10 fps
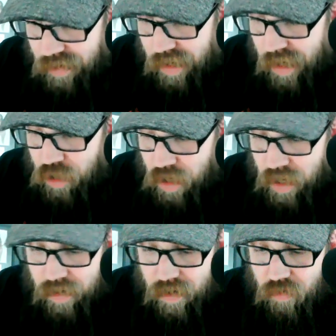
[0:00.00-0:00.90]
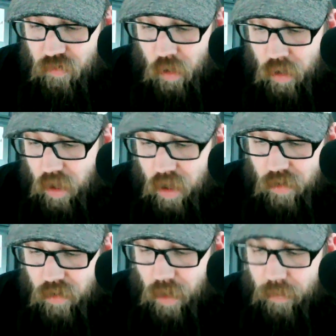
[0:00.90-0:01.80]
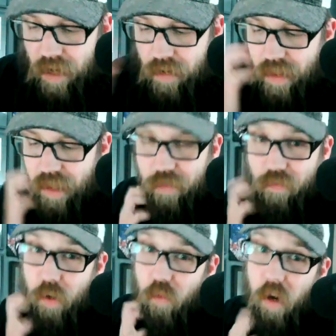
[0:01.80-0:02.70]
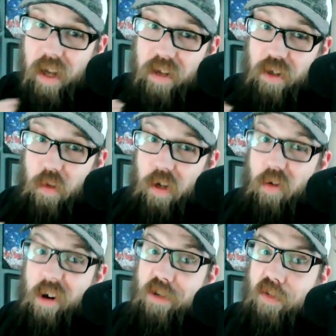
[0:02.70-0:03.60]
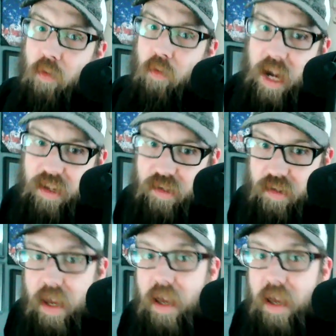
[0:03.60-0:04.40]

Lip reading: stage end. And it was for Logano coming out of that three wide as he went across the grass.